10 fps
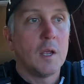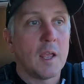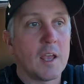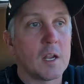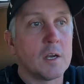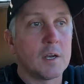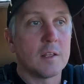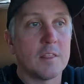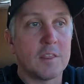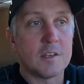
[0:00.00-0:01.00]
and
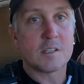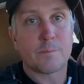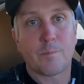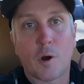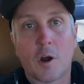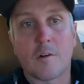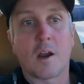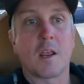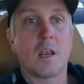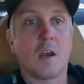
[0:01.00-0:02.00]
this part
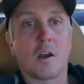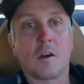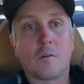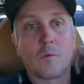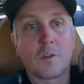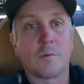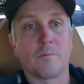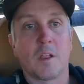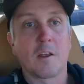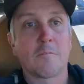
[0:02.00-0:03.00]
right here with
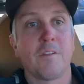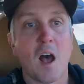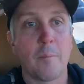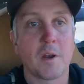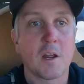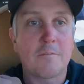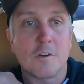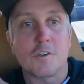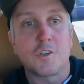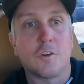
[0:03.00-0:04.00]
them like flopping off
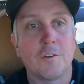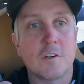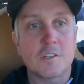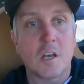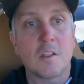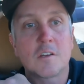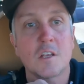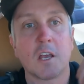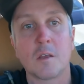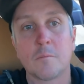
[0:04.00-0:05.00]
your shoulders all the
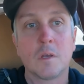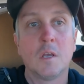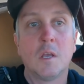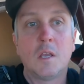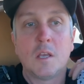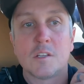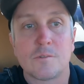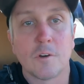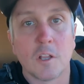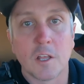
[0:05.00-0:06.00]
time is
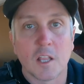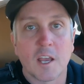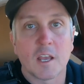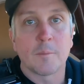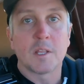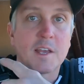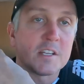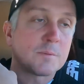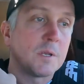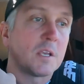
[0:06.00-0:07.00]
really lame and
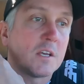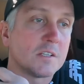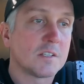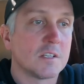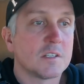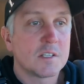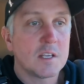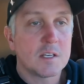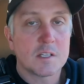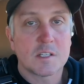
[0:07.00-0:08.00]
that's because the
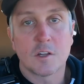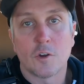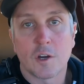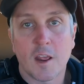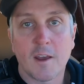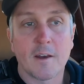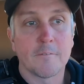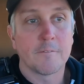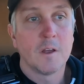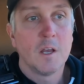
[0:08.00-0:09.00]
seats don't
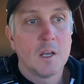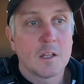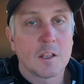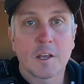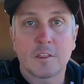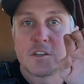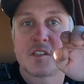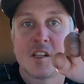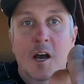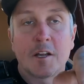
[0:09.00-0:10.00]
have like the
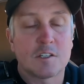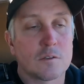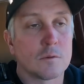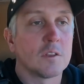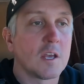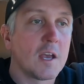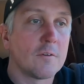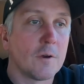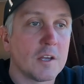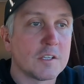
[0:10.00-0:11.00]
slots through the
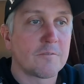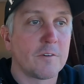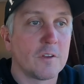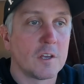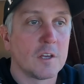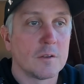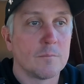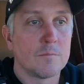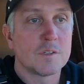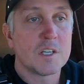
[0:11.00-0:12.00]
headrest for the
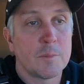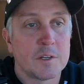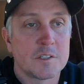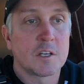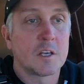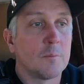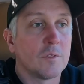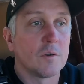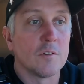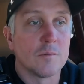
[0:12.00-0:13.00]
seatbelts to come
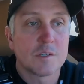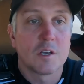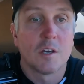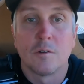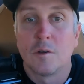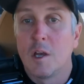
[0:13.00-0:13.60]
through so